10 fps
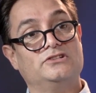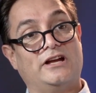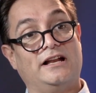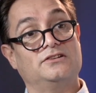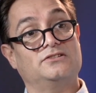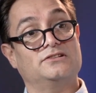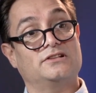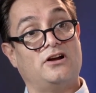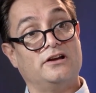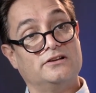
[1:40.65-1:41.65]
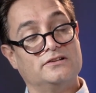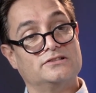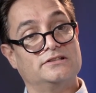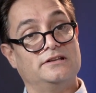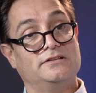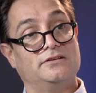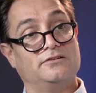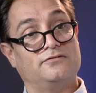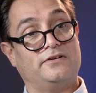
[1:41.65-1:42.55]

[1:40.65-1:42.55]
challenges that I could see that